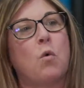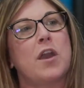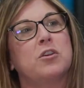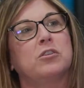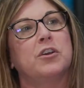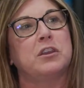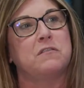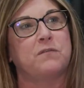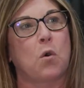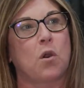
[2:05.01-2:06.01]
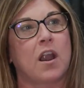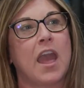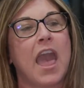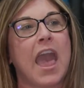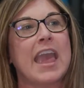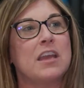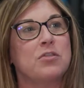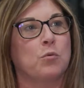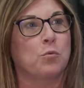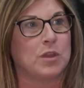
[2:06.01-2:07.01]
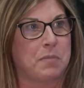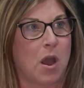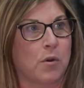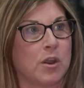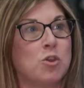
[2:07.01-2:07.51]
what you're looking for in the repower.